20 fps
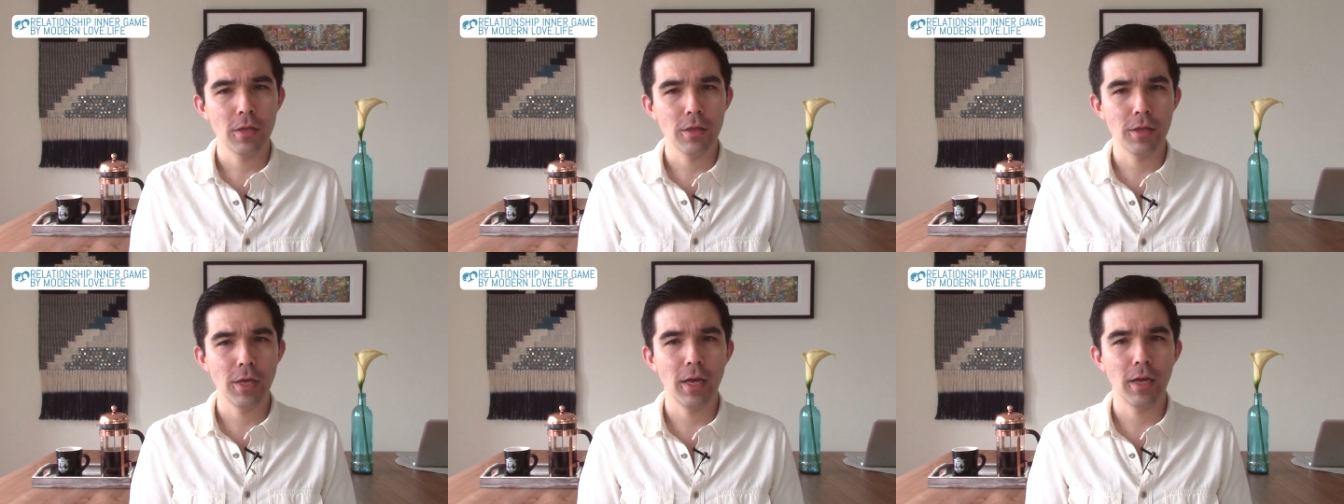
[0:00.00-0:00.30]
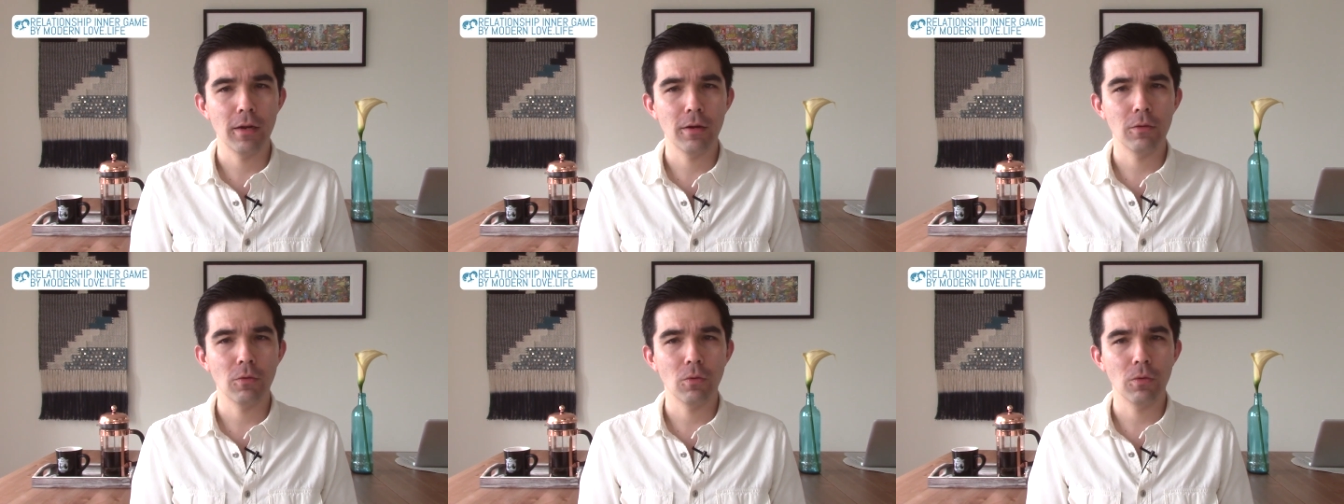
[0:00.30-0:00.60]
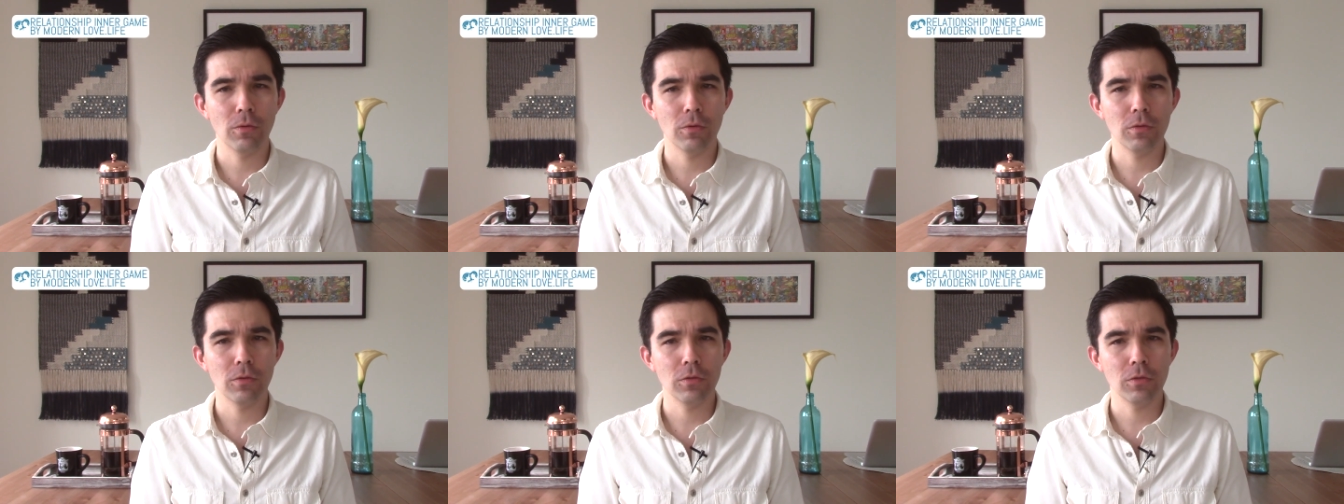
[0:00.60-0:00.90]
then
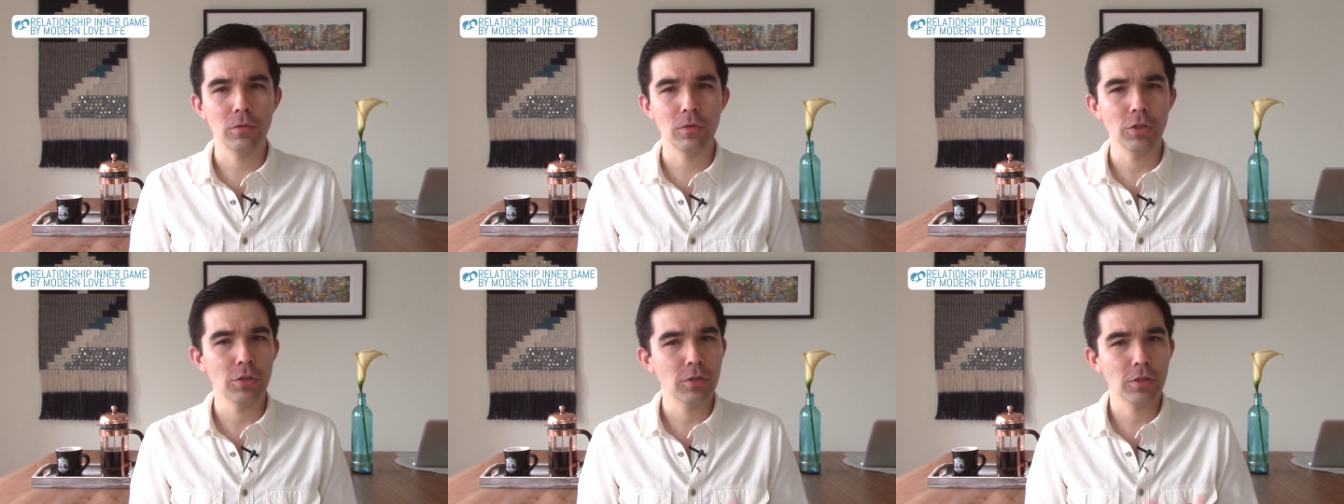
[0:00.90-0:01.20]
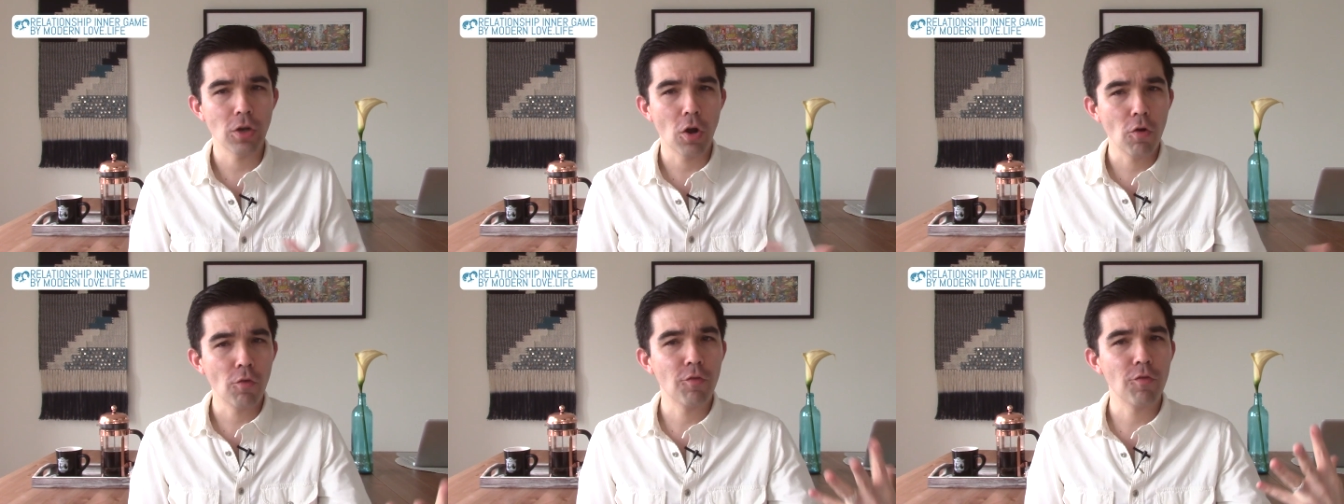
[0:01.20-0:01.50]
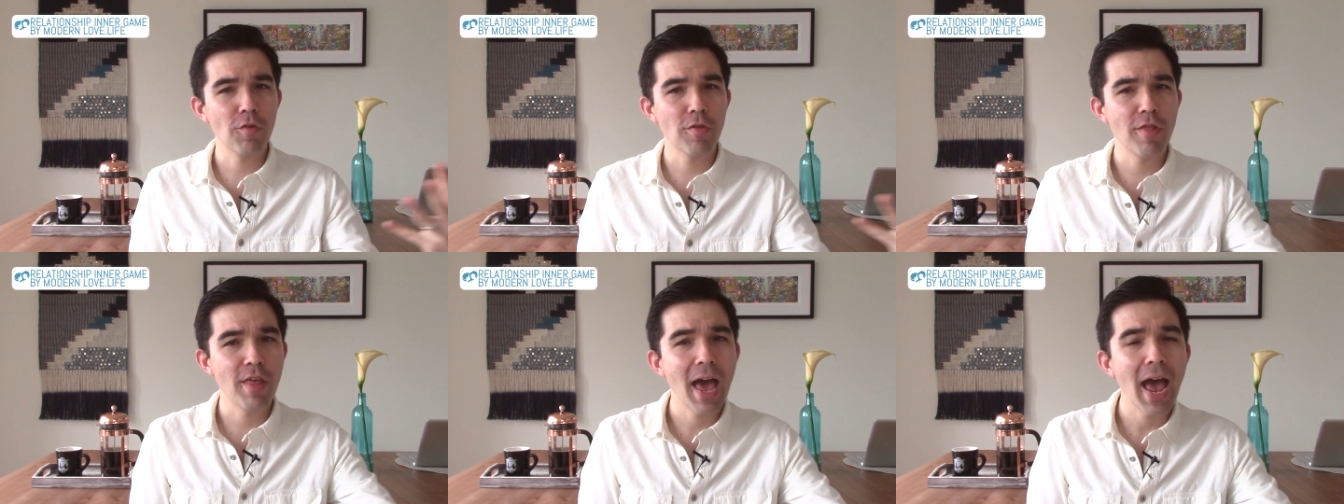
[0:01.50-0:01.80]
just go
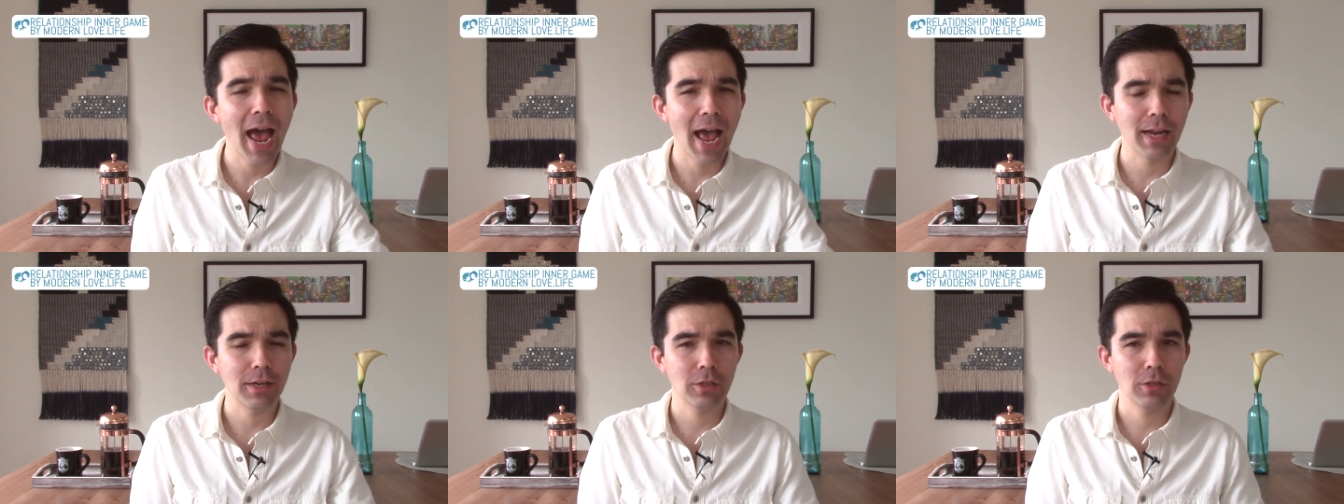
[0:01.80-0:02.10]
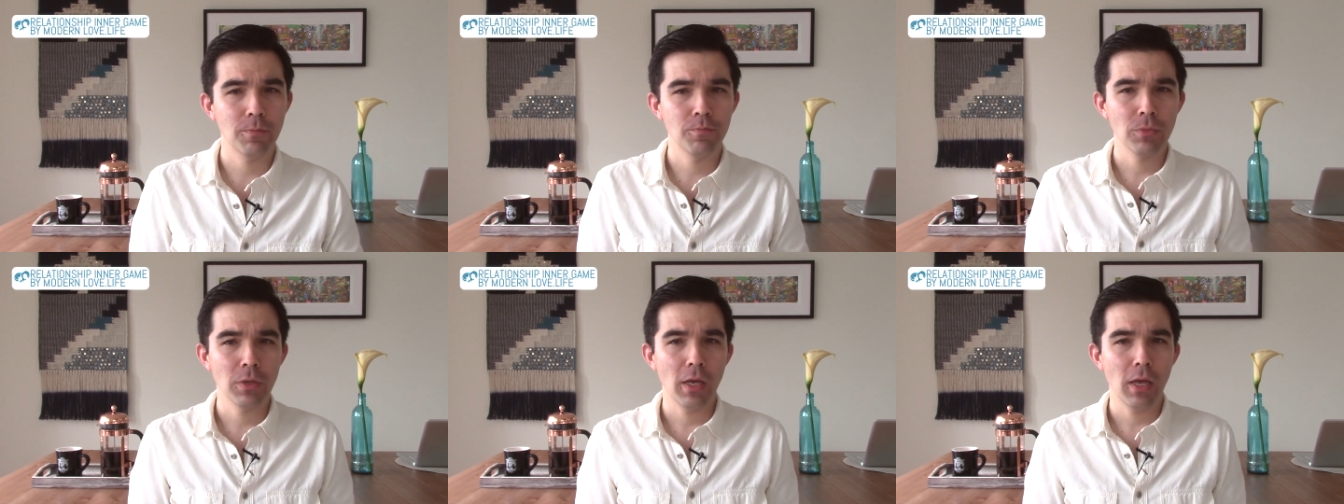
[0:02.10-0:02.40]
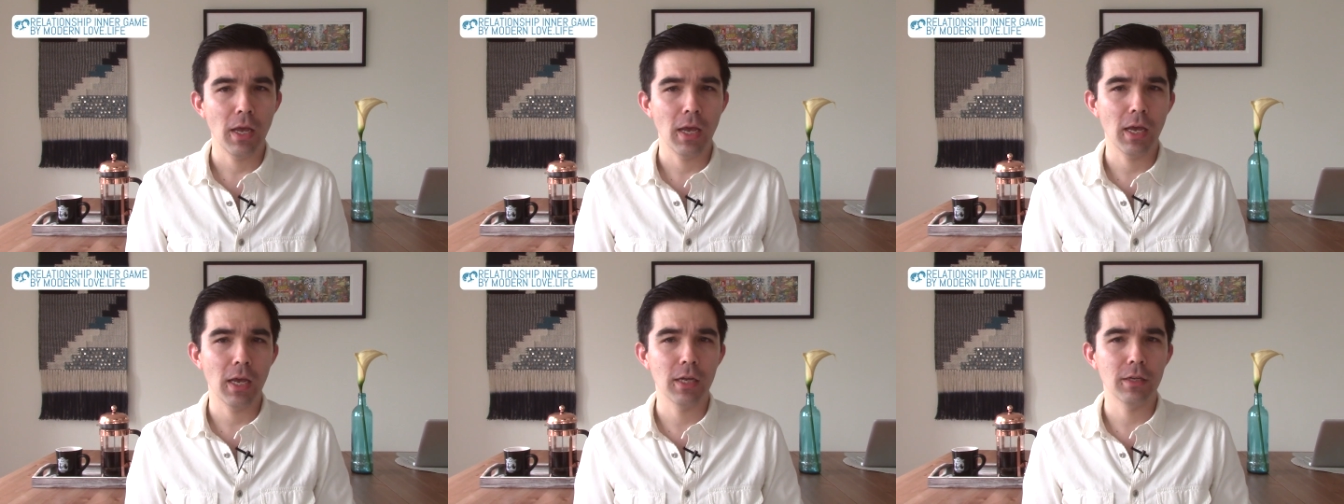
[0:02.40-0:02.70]
for that
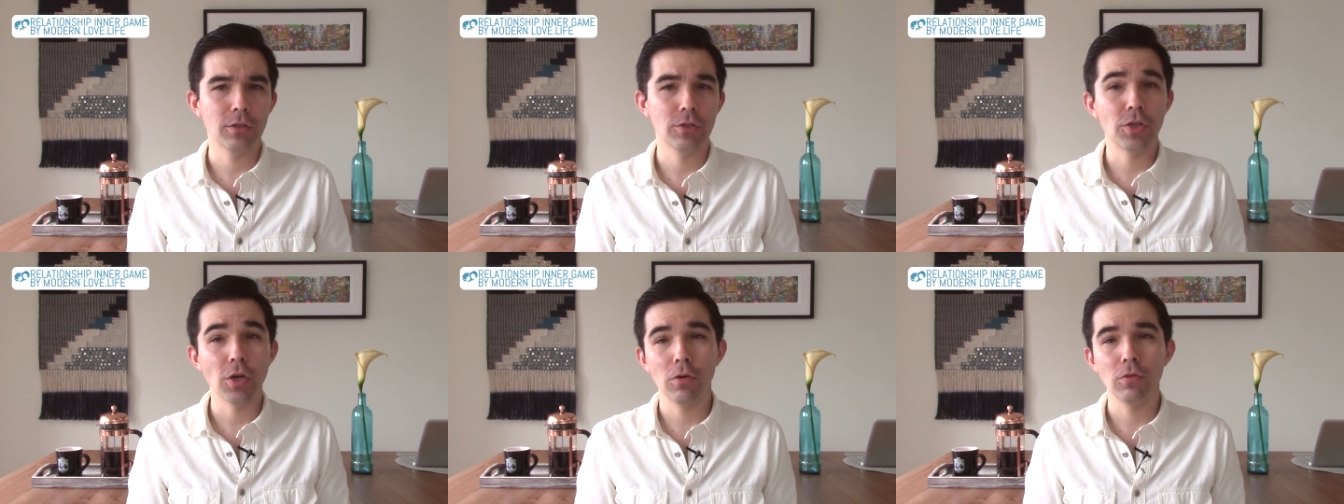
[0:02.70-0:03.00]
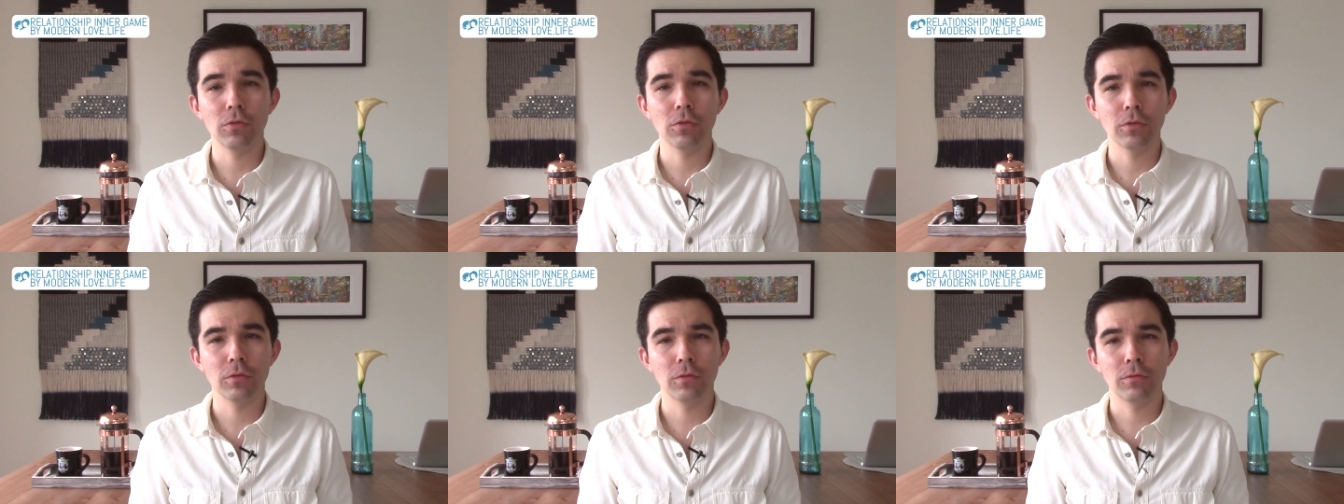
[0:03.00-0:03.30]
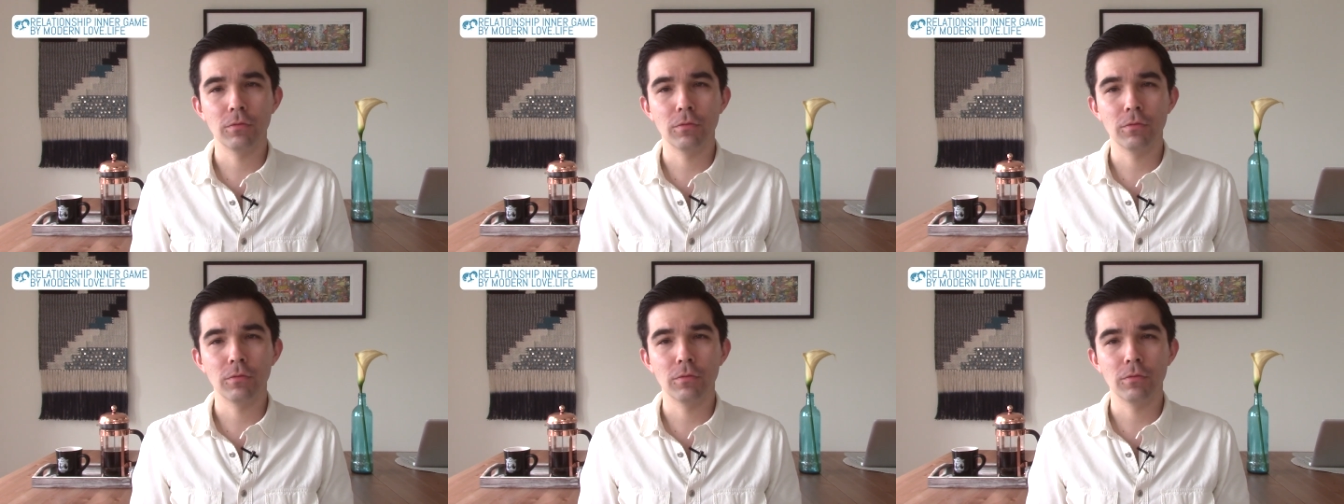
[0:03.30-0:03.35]
and don't